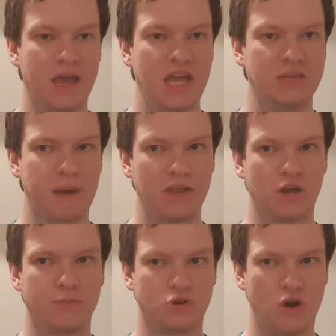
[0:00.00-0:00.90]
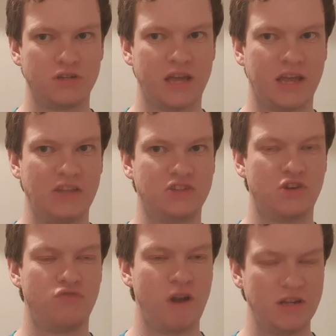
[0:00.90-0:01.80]
He's picked up draws against
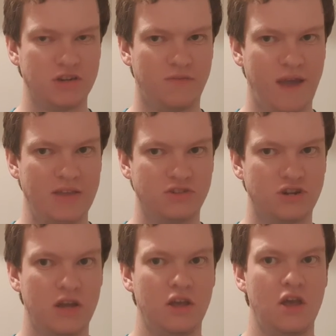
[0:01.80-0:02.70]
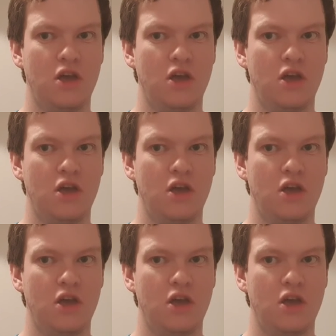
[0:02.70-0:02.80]
Richard Veenstra,